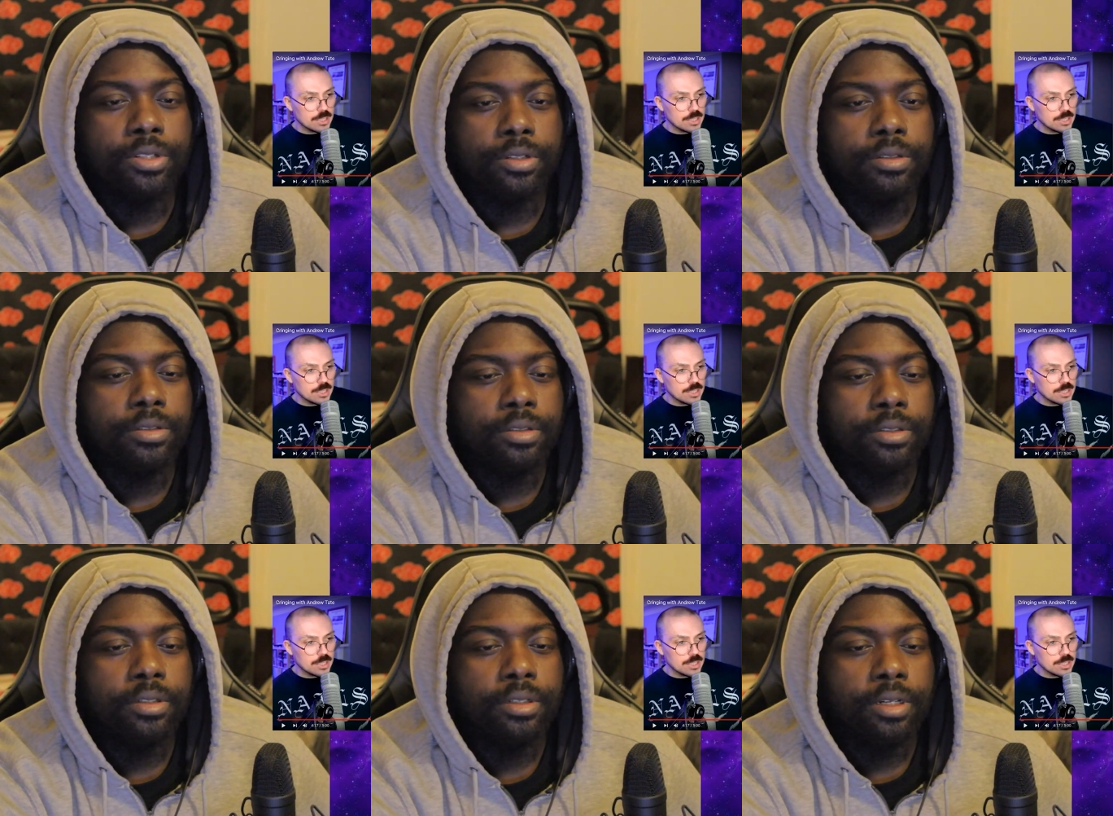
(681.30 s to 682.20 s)
Speaker 1: you.
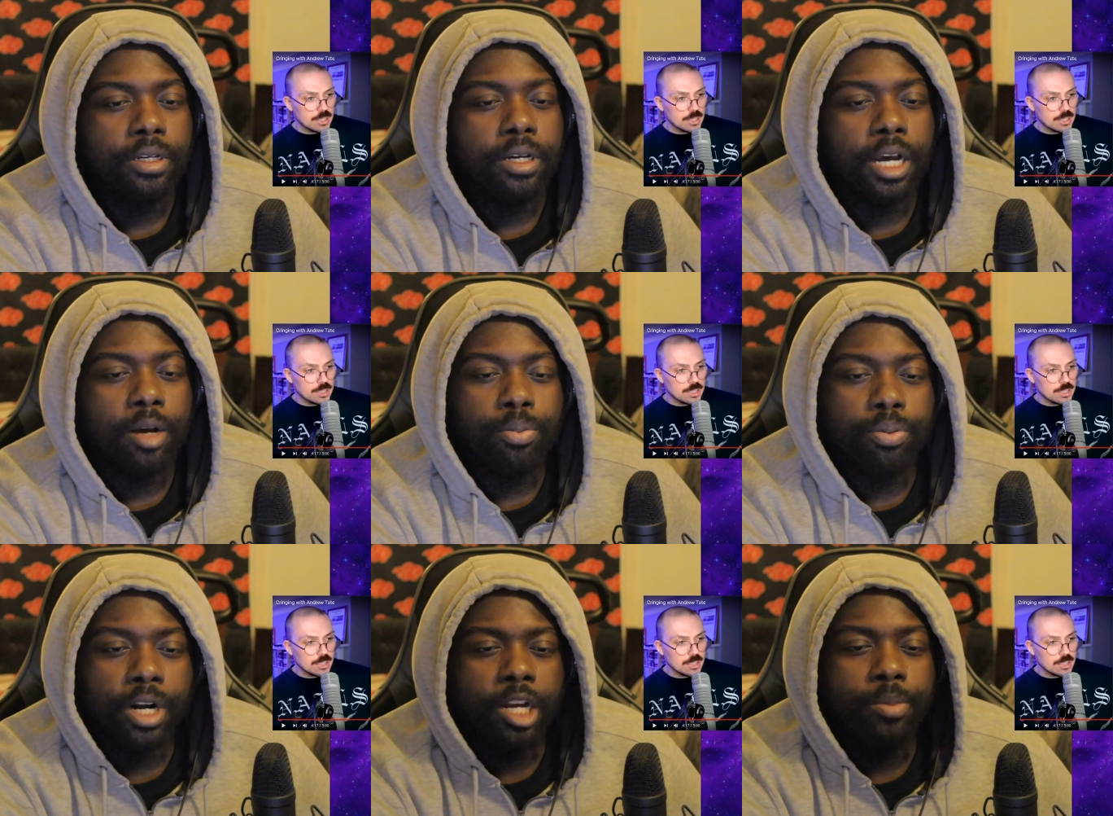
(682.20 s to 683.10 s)
I
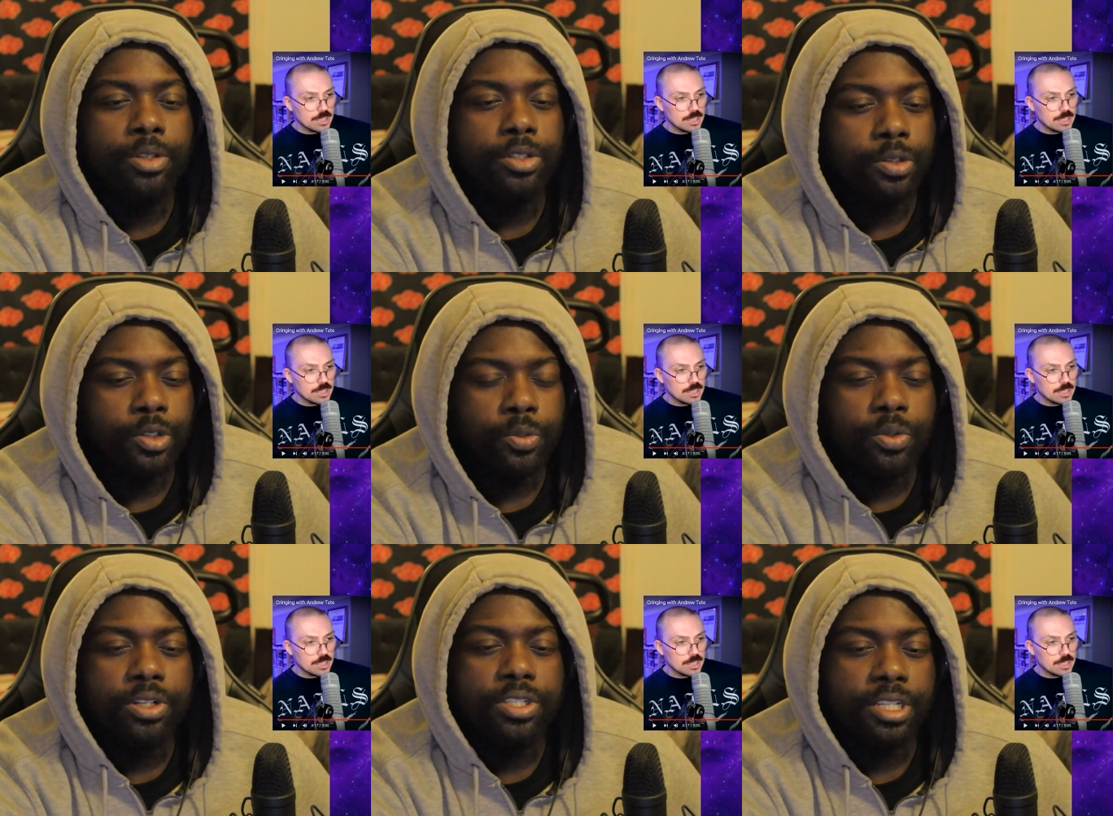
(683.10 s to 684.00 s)
promise you, it was
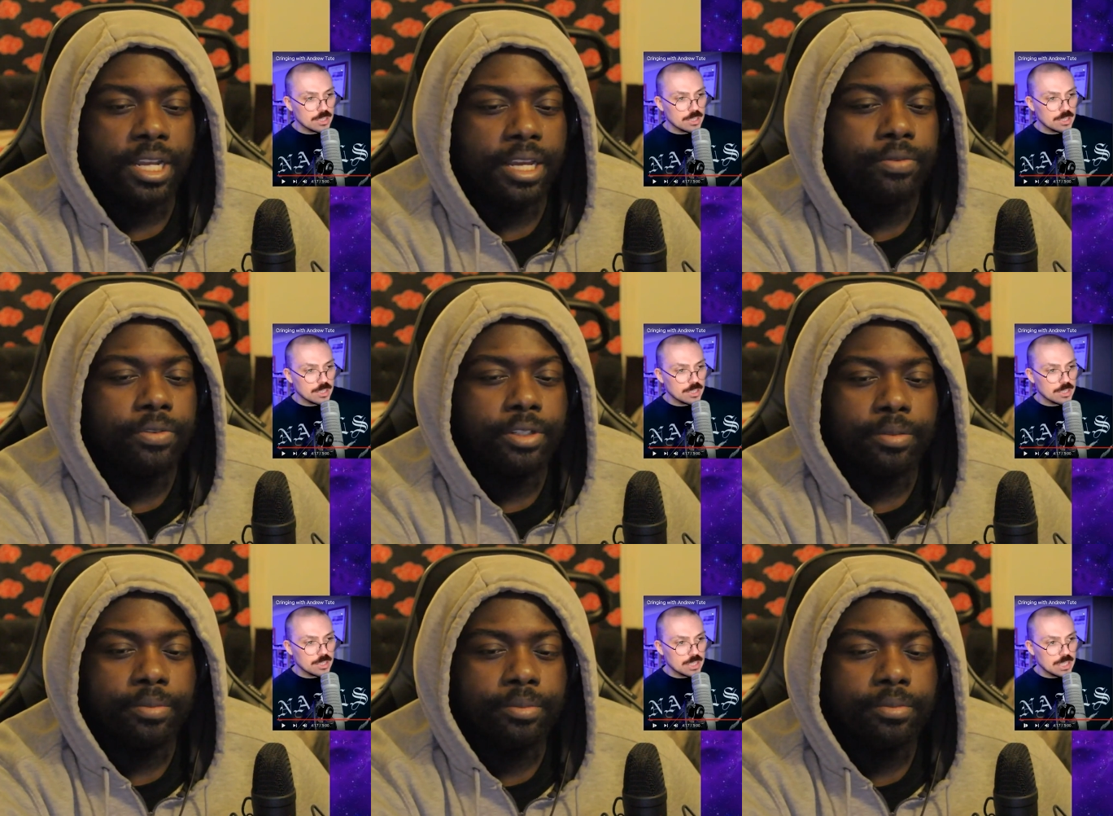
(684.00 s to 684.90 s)
worse than that,
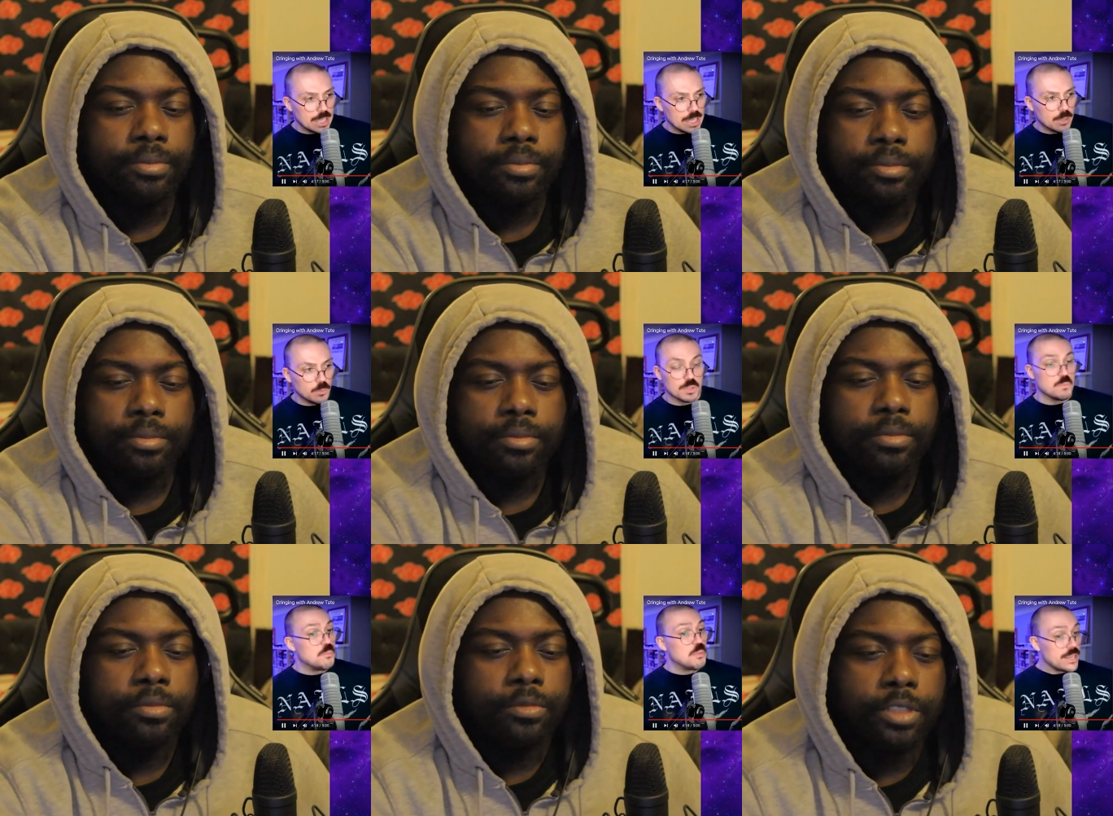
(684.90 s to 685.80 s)
fam.
Speaker 2: It was
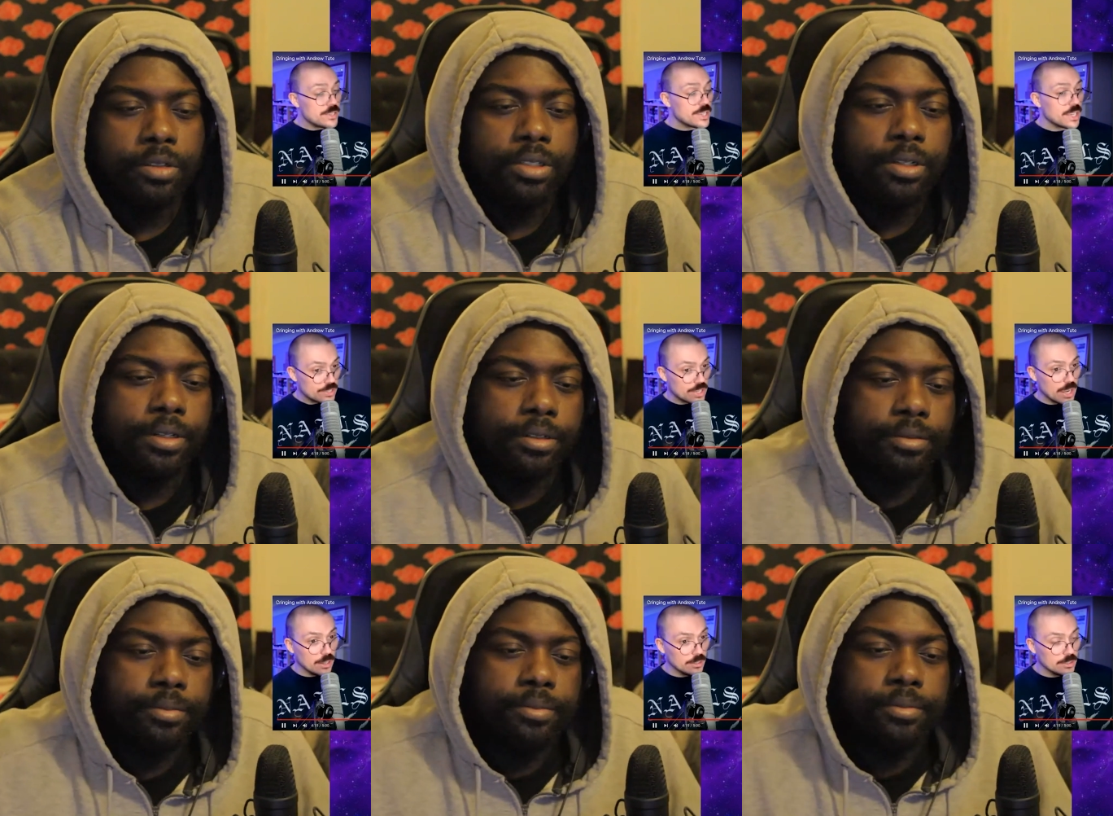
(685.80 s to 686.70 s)
basic as
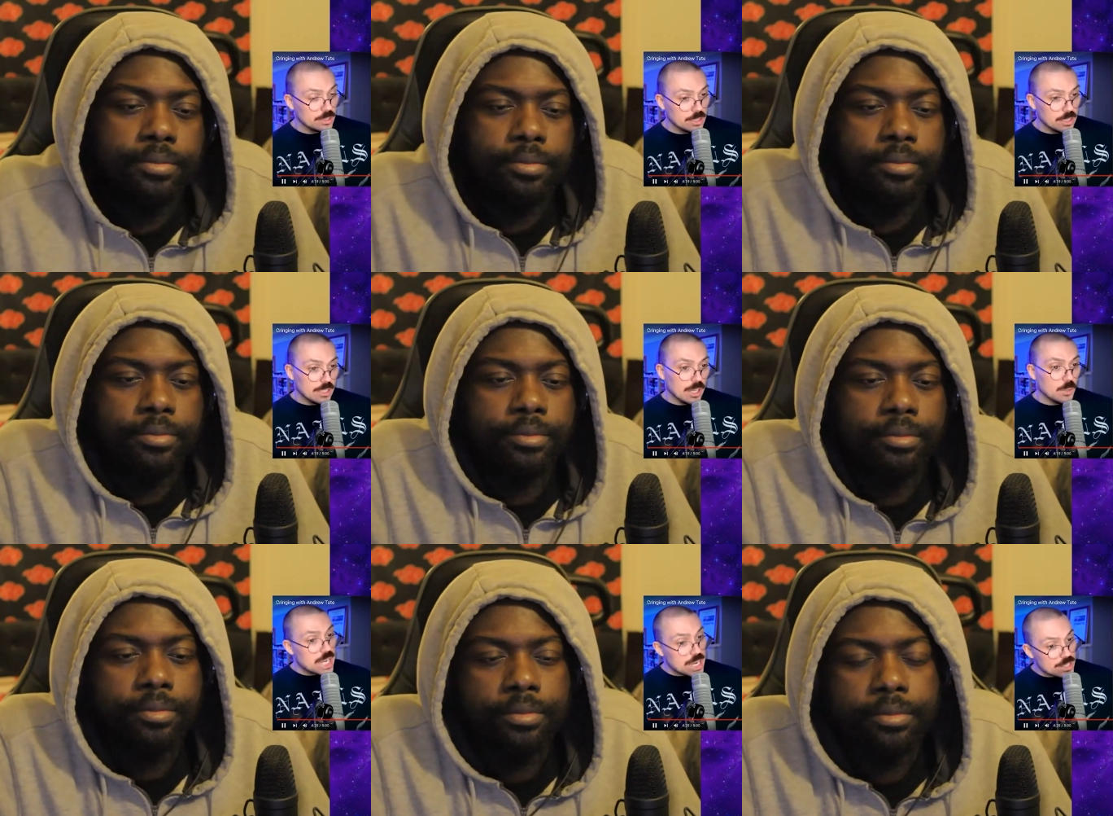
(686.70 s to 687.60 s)
hell. Uh, it was
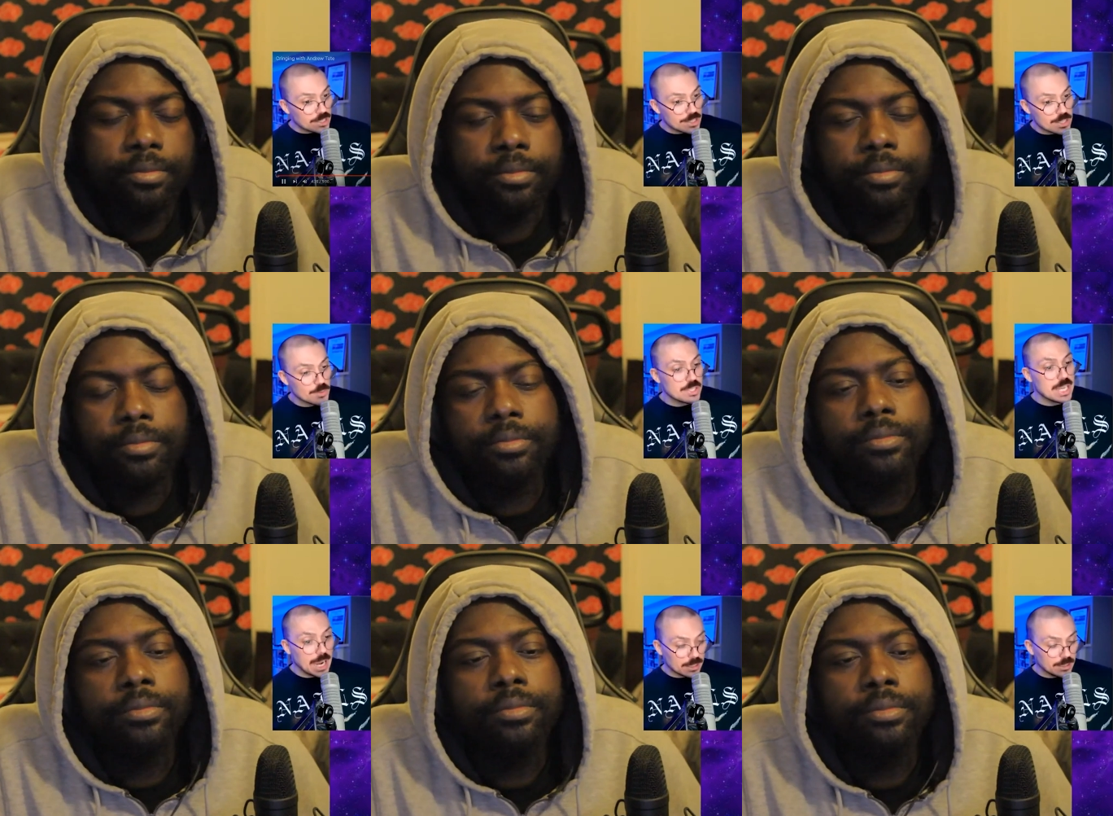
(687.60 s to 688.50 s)
tasteless. It was
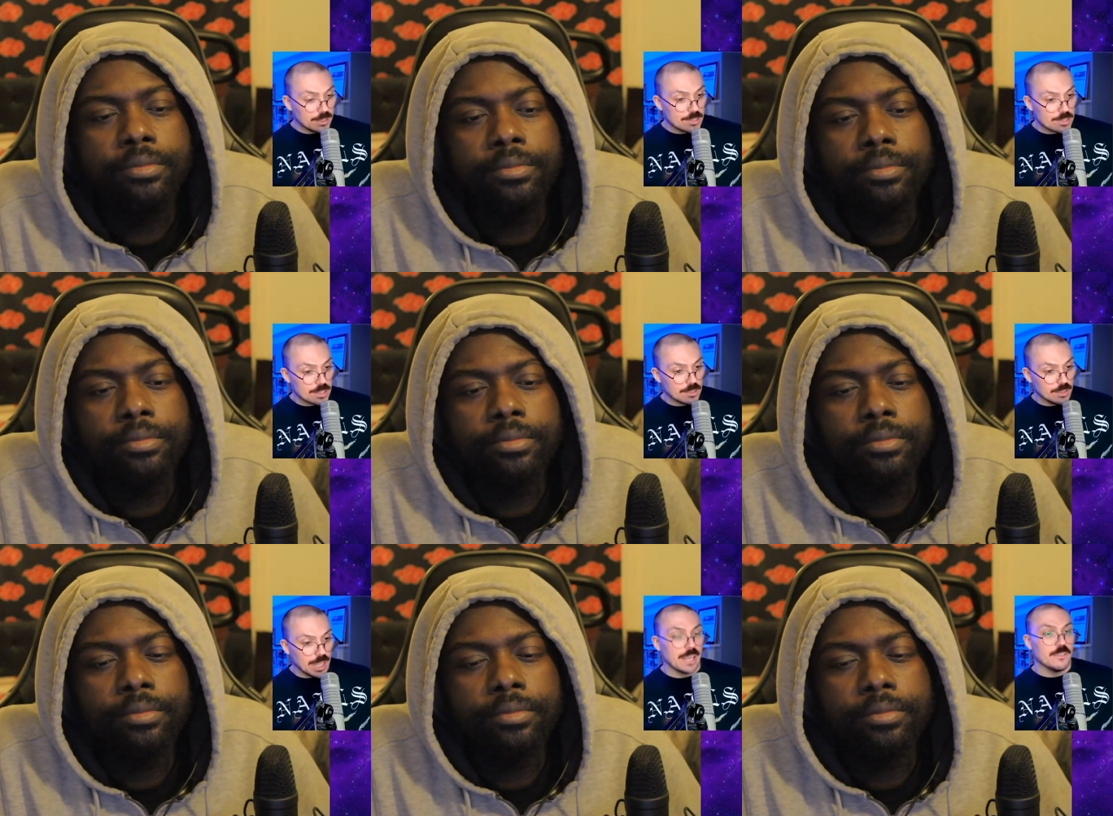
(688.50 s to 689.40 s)
tactless. It
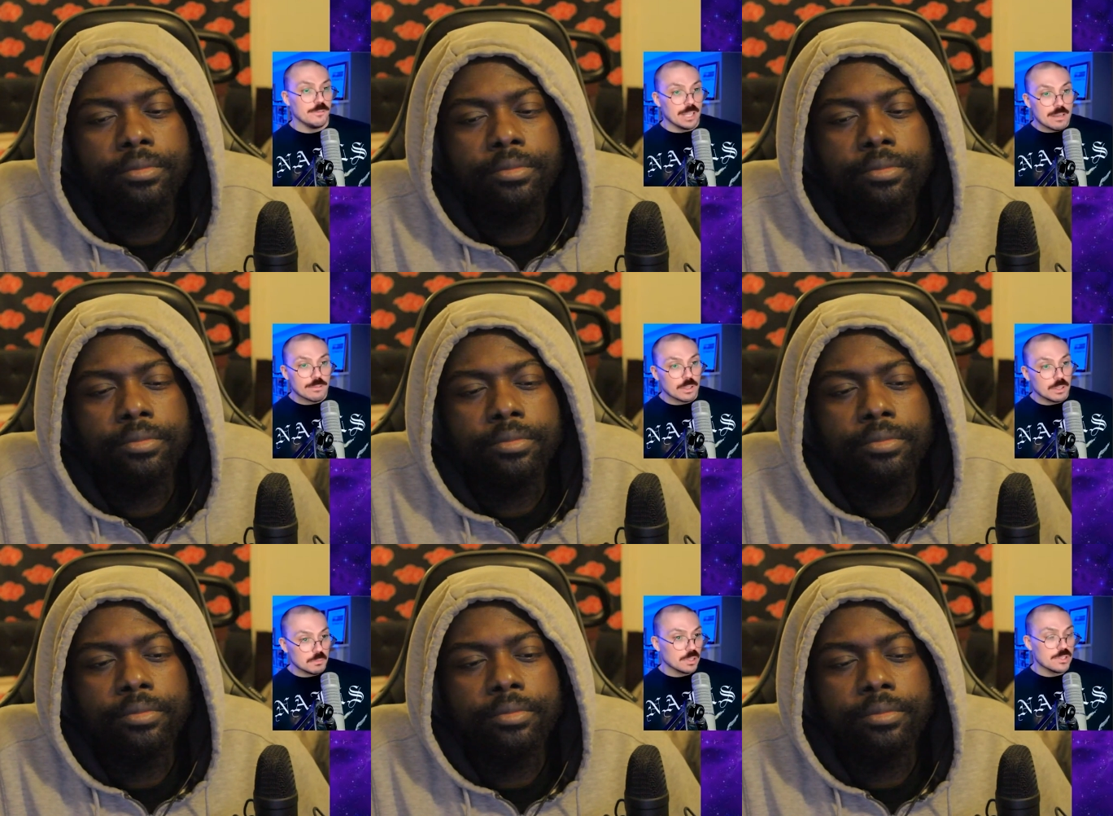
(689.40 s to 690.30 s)
lacked flavor and